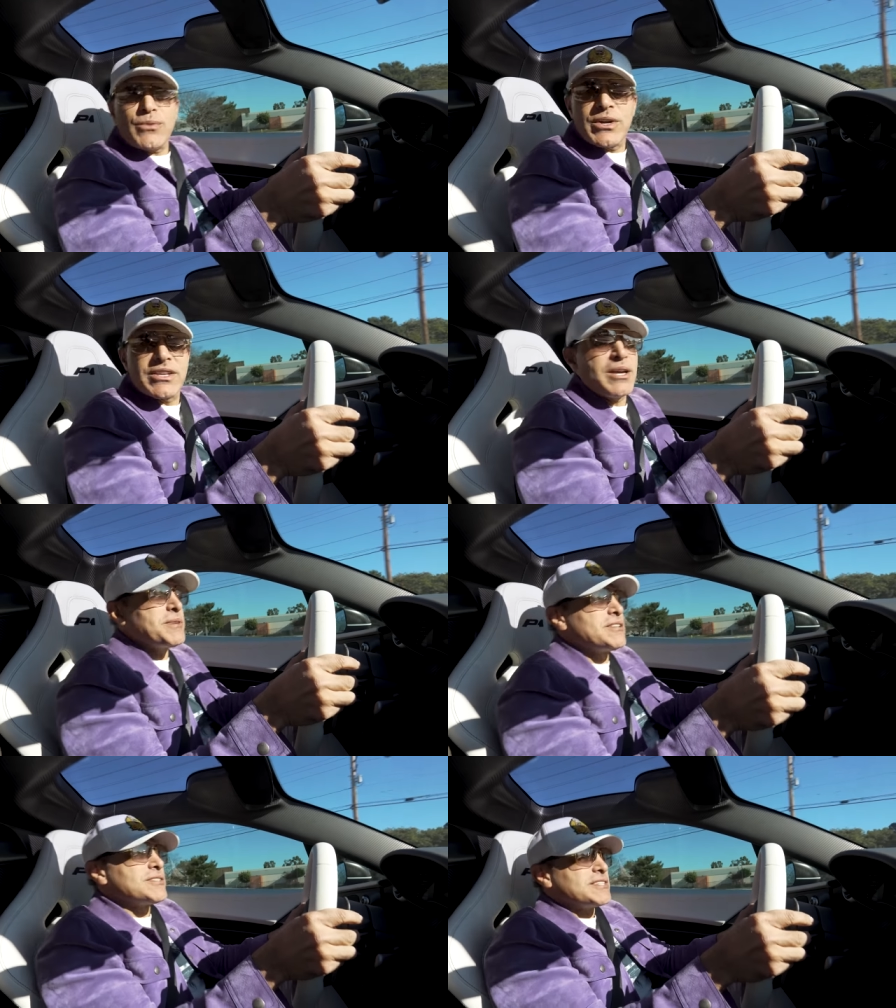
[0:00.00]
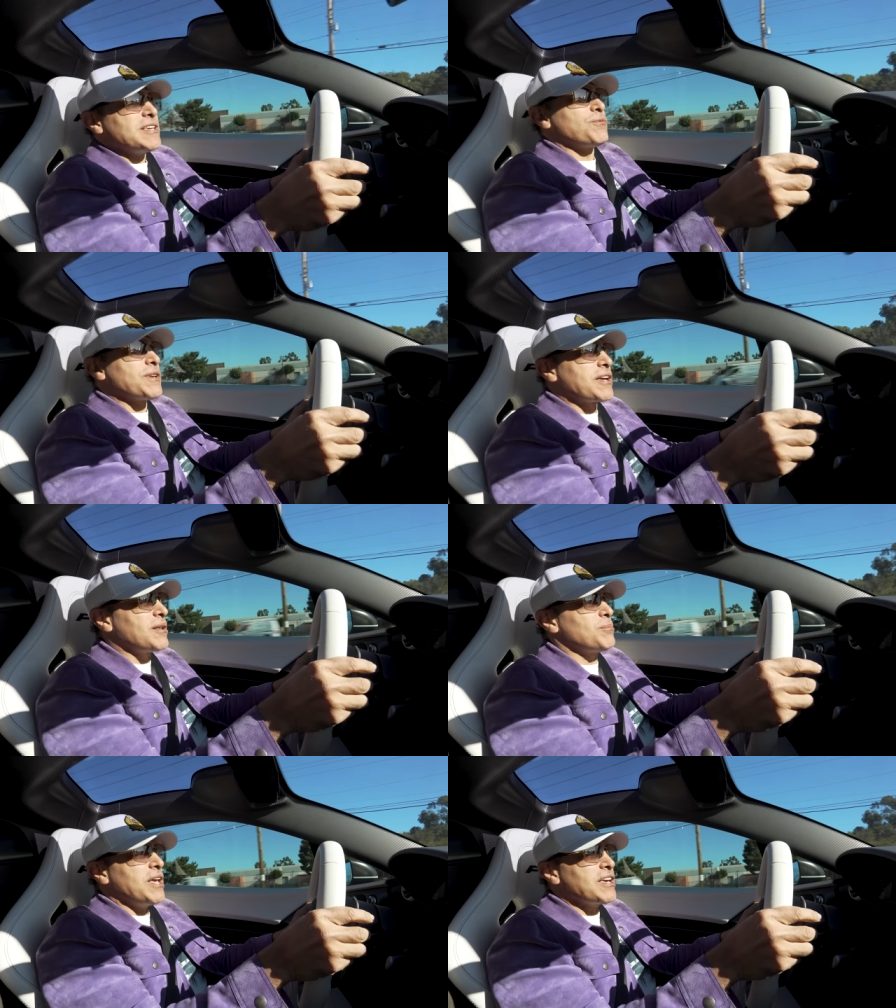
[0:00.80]
with them and see if we
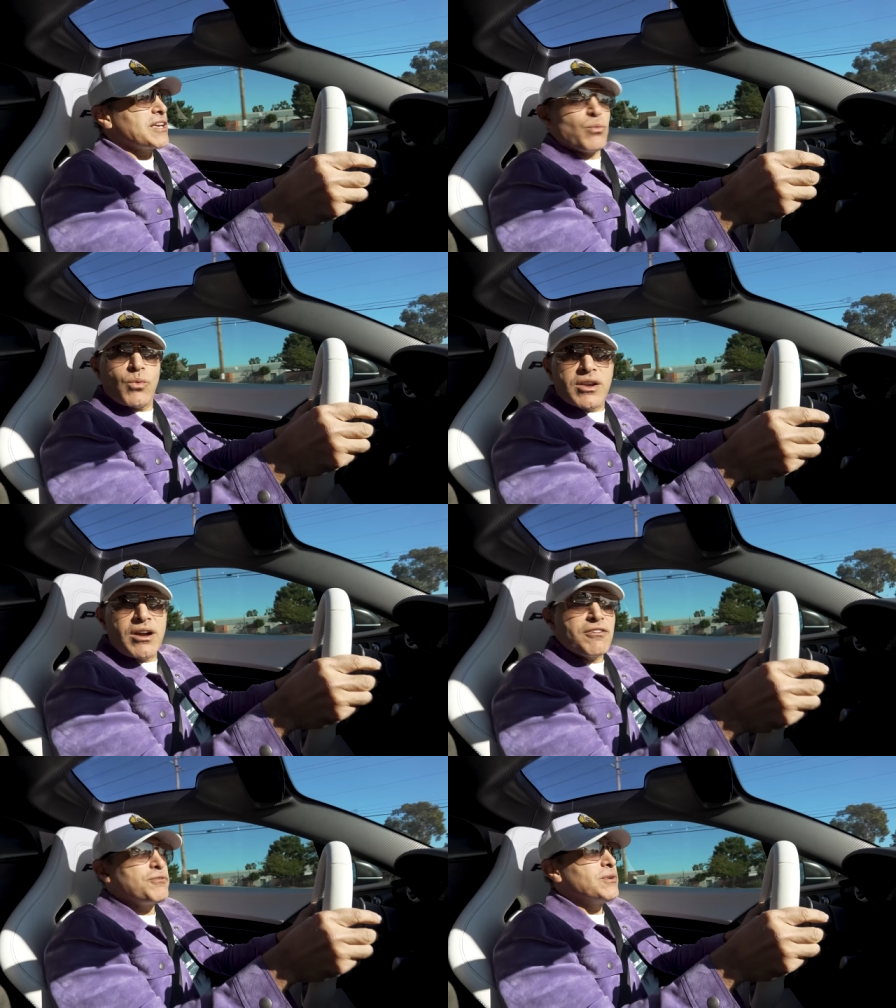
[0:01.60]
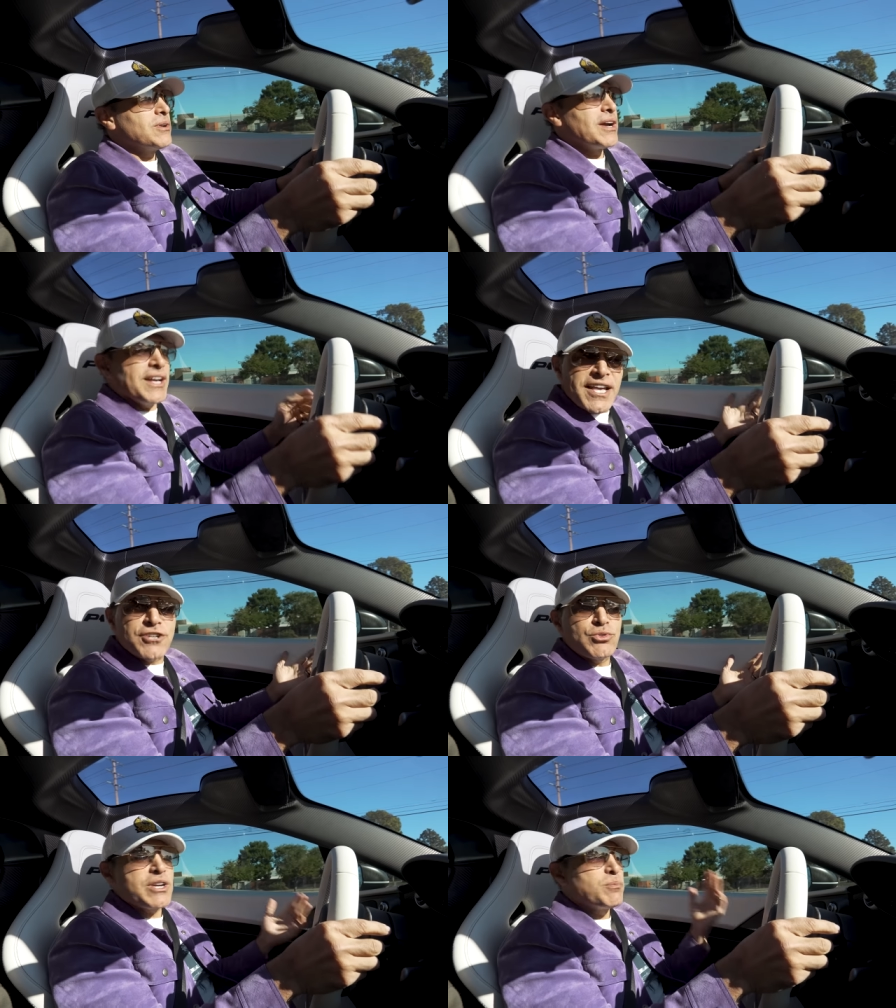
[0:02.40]
can make a one-off
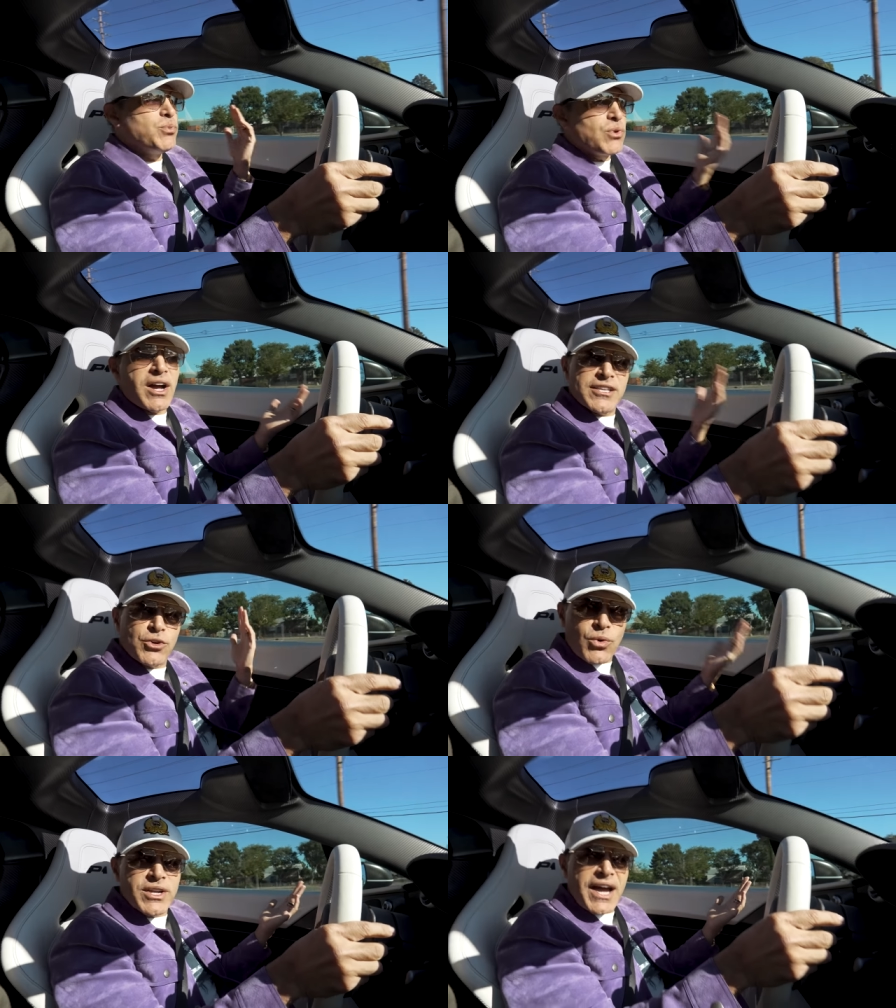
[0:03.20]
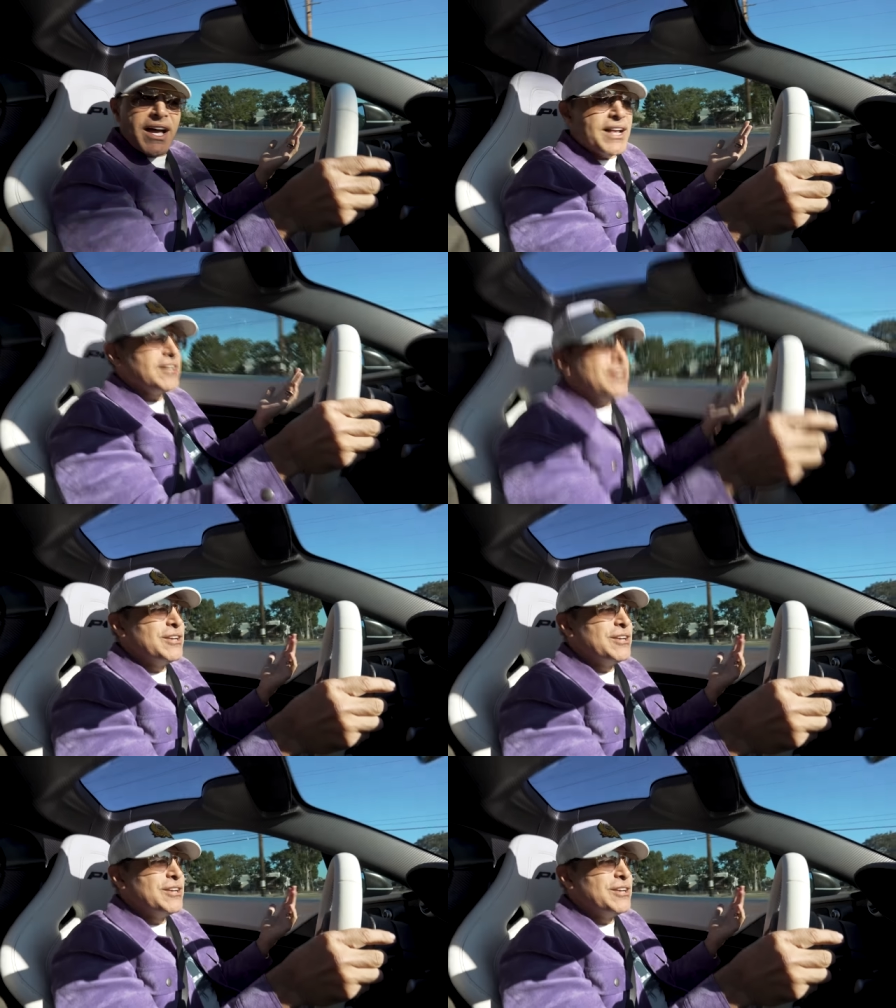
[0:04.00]
electric Bugatti Royale